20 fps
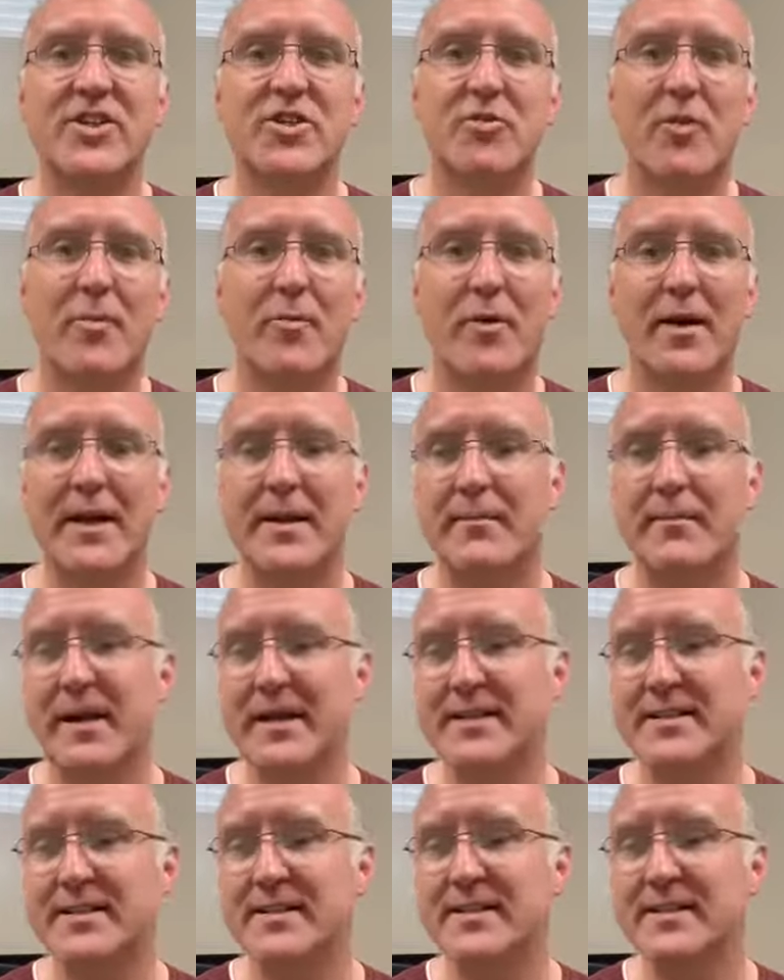in your operating
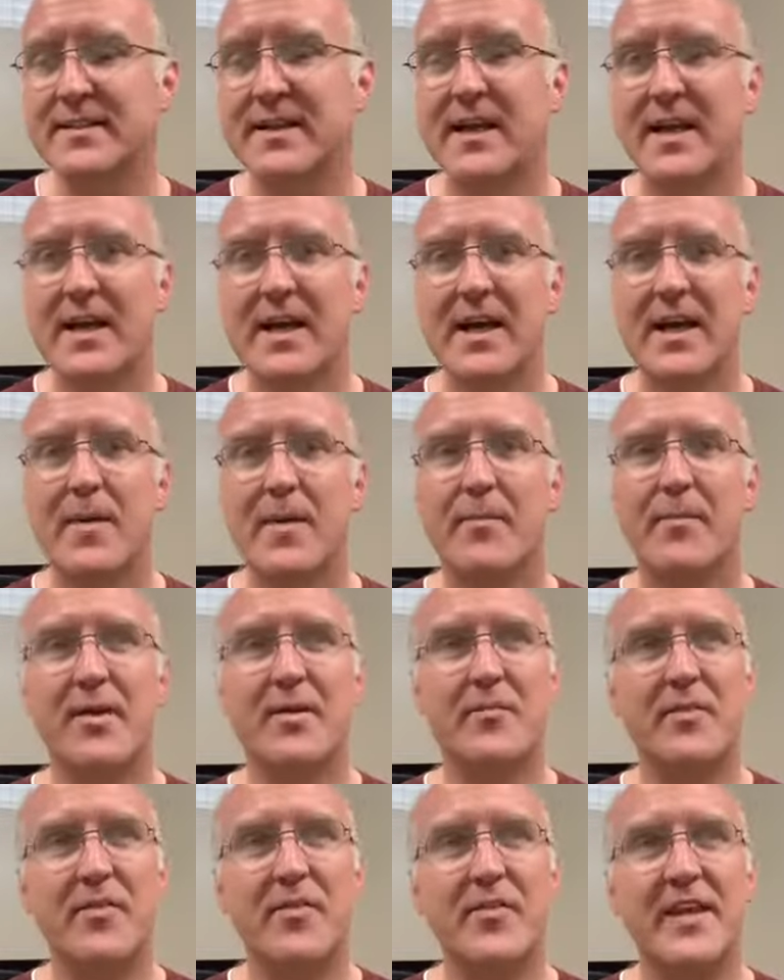basis.
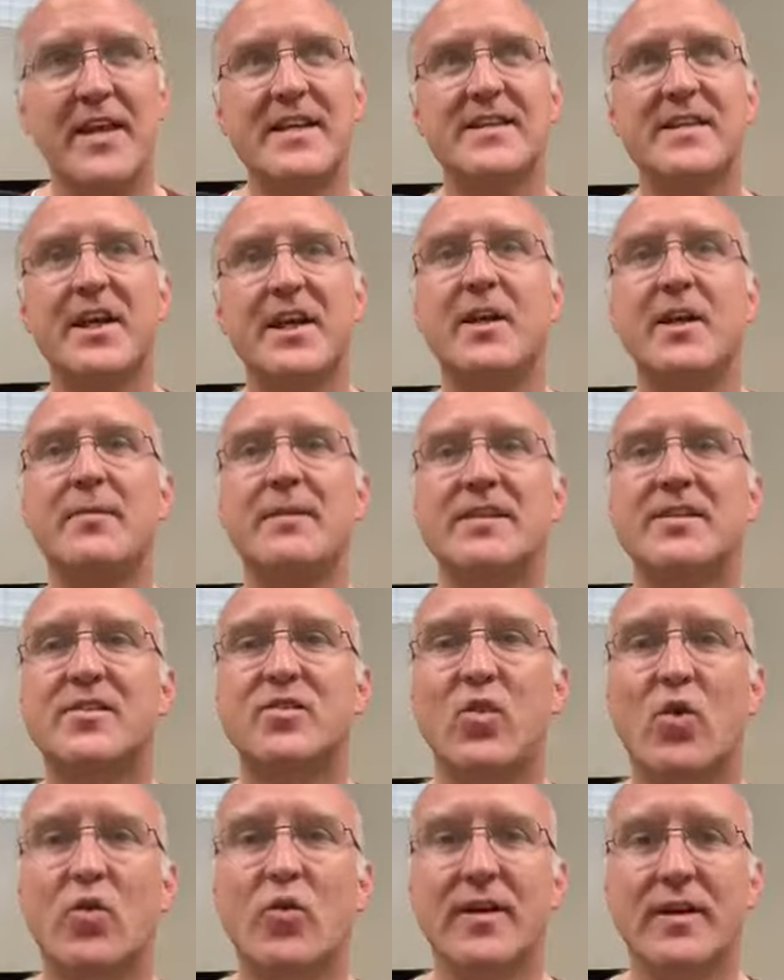But these are going to be
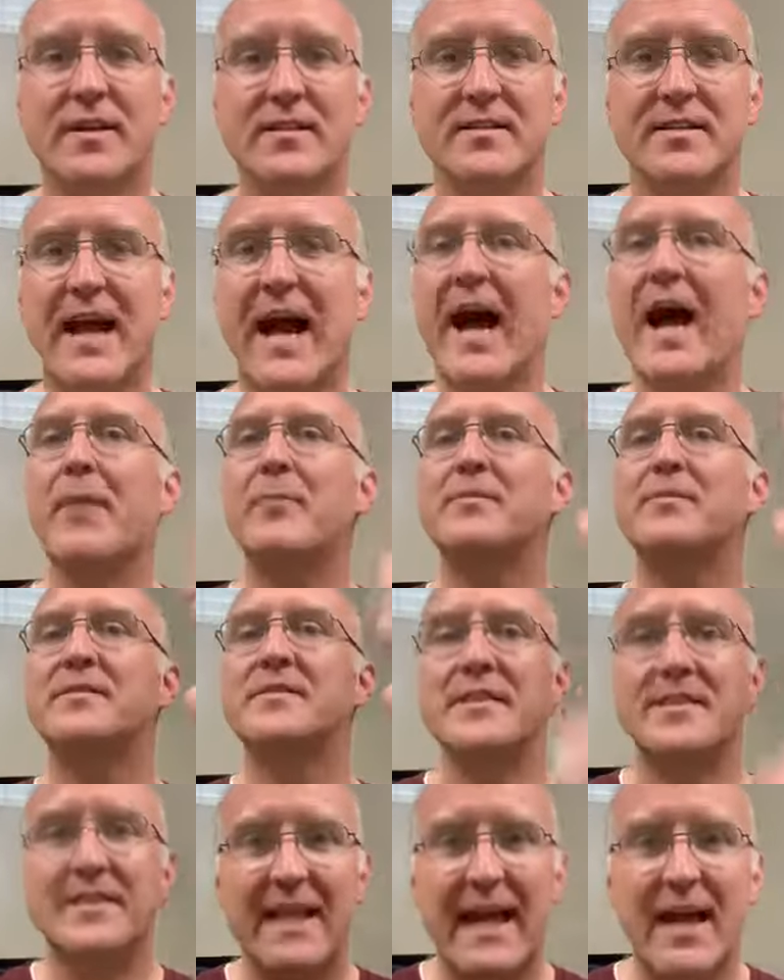stories,
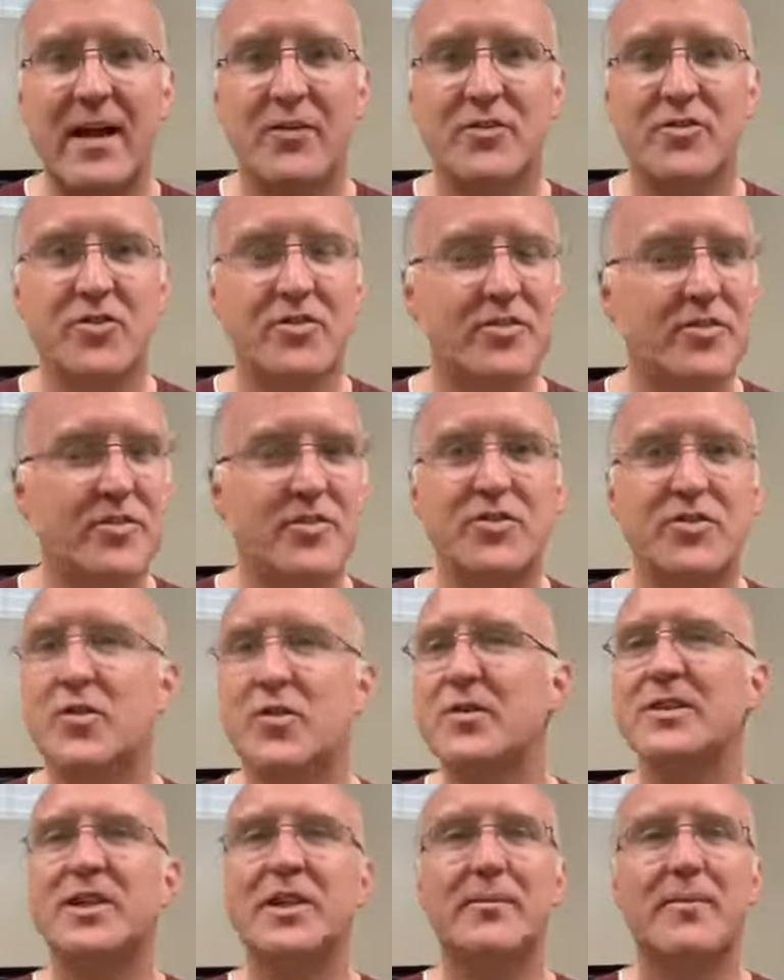ups and downs. Your
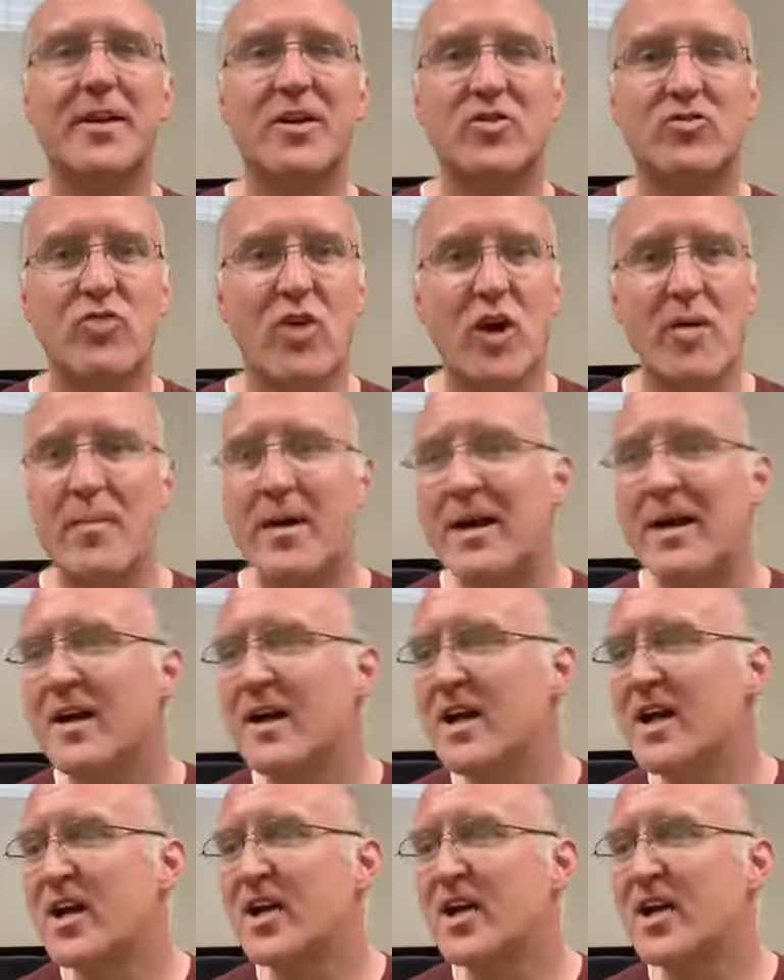story is going to be a drama.